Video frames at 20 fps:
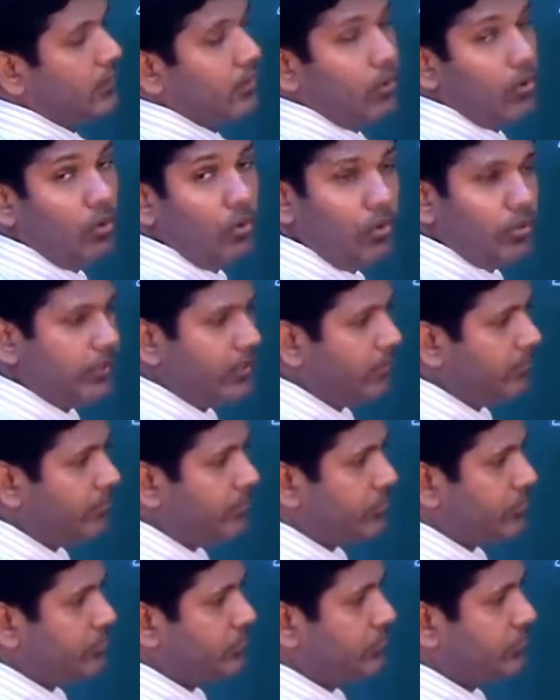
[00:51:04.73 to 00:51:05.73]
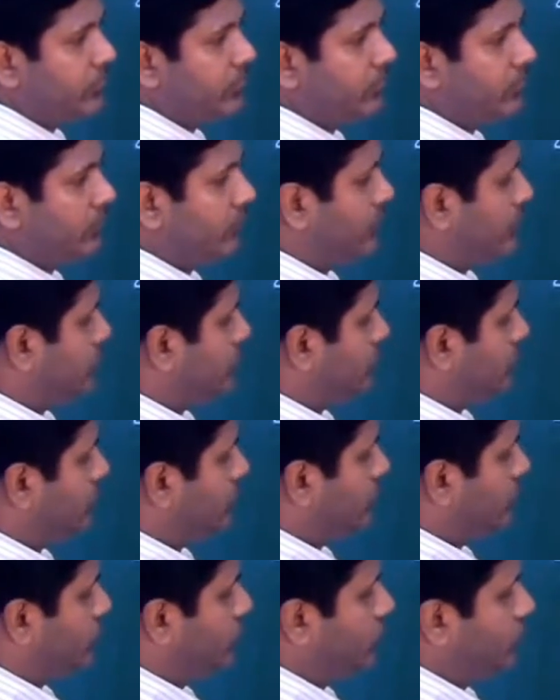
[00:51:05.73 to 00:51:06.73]
whole numbers, which
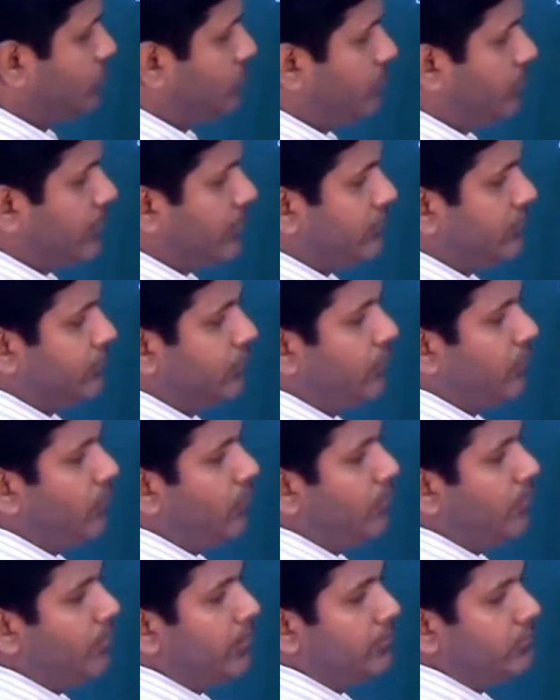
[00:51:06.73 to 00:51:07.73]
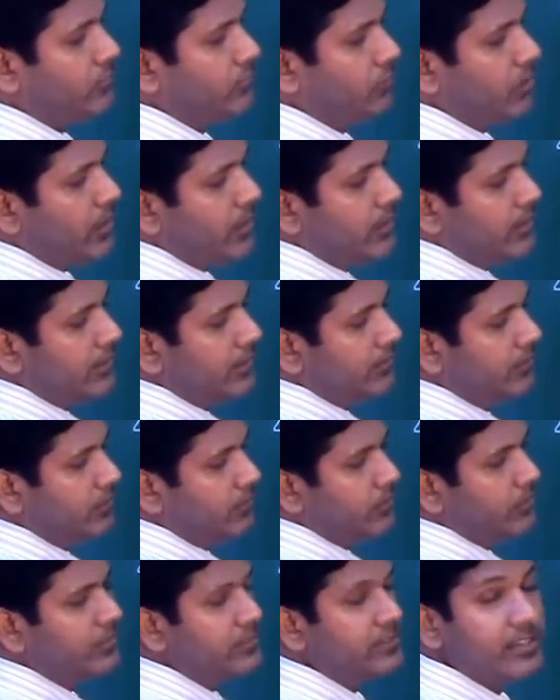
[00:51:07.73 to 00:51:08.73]
2 plus 4 plus 1, we
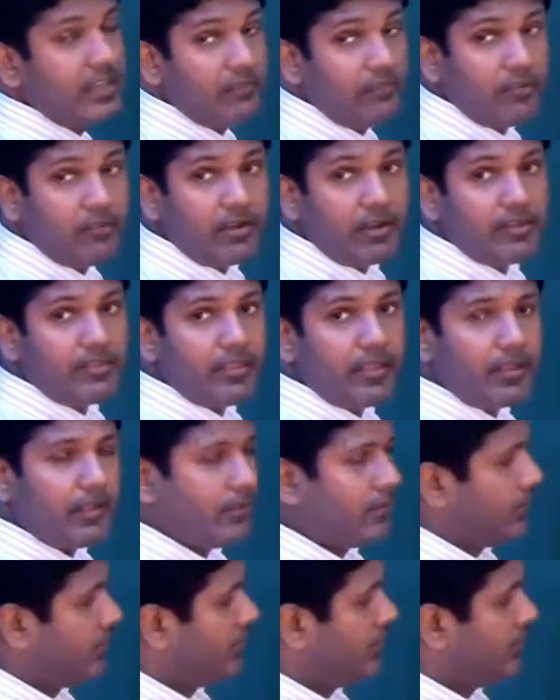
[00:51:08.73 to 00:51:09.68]
put 7 right there.